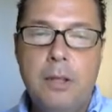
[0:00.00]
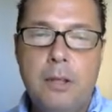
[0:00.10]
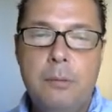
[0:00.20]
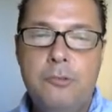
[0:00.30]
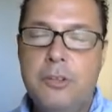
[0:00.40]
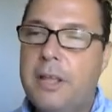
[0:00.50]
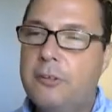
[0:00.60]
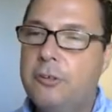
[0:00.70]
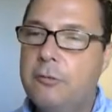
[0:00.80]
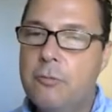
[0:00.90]

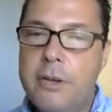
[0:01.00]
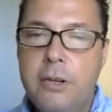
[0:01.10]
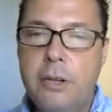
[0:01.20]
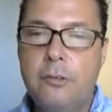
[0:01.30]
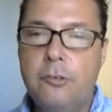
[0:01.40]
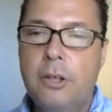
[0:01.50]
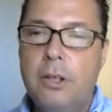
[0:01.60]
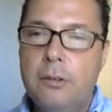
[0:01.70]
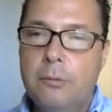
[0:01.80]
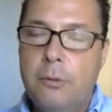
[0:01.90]
stochastic readings.
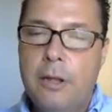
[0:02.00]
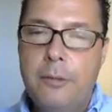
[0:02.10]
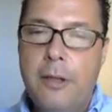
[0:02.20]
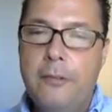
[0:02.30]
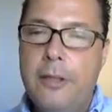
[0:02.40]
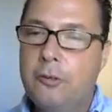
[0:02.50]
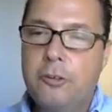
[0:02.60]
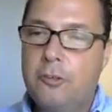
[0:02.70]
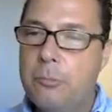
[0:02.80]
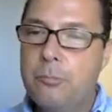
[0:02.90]
And they're
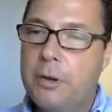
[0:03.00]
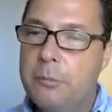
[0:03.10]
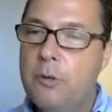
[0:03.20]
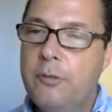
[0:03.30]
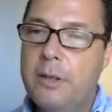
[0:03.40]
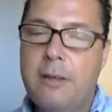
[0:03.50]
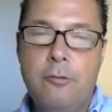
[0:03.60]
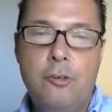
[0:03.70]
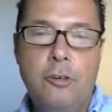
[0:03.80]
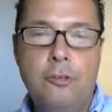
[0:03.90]
just simply moving
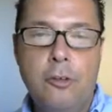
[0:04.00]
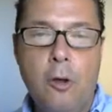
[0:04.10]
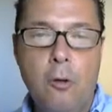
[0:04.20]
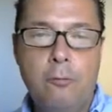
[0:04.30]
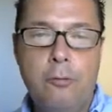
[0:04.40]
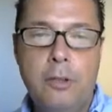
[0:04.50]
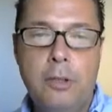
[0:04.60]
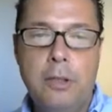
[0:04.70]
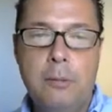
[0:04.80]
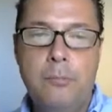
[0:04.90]
averages of
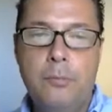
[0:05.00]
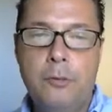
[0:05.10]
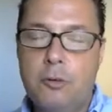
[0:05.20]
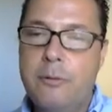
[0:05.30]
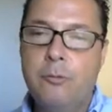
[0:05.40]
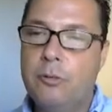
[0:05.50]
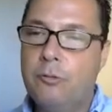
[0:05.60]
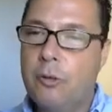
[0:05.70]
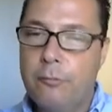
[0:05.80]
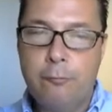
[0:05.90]
the
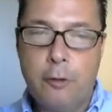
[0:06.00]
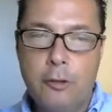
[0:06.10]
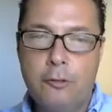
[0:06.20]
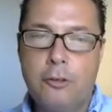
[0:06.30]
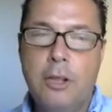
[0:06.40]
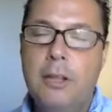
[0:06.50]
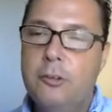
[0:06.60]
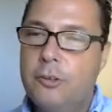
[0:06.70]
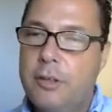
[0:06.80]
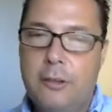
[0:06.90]
derivatives of the first
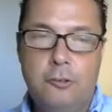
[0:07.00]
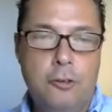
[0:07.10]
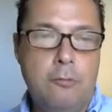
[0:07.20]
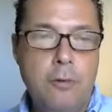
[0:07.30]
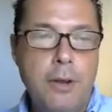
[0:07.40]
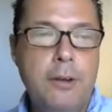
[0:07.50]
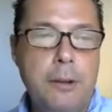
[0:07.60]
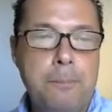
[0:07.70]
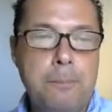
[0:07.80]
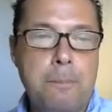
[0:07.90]
stochastic
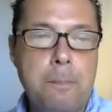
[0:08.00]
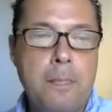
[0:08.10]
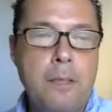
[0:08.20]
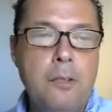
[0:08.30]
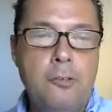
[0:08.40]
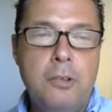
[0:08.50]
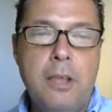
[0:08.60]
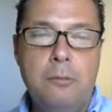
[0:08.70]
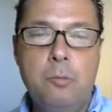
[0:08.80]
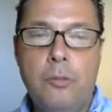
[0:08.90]
reading. So you
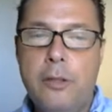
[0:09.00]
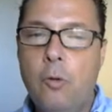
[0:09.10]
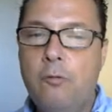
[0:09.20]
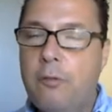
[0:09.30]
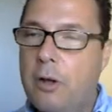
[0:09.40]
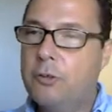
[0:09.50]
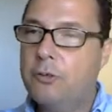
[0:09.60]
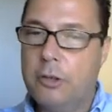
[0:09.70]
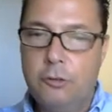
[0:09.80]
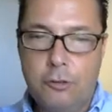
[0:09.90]
get what they call
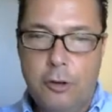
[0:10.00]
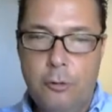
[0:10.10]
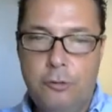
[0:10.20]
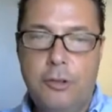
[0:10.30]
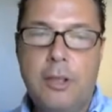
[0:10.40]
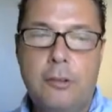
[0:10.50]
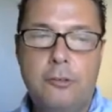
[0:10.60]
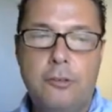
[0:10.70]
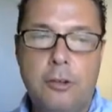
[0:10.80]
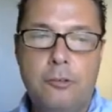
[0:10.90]
fast and slow
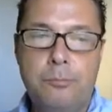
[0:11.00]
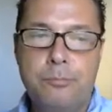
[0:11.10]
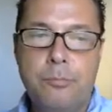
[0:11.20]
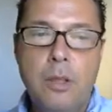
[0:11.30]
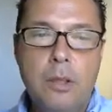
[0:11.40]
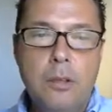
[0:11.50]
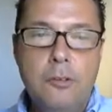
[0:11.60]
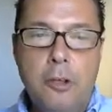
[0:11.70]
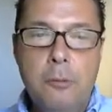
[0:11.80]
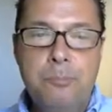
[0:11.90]
stochastics.
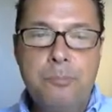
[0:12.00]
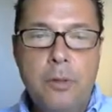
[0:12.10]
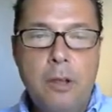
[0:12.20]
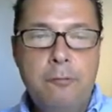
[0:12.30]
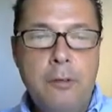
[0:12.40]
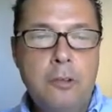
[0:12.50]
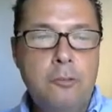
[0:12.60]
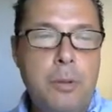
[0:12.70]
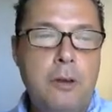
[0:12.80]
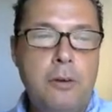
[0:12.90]
So a
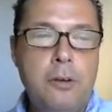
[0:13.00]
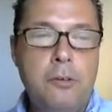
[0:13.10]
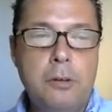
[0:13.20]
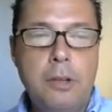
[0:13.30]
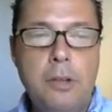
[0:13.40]
fast period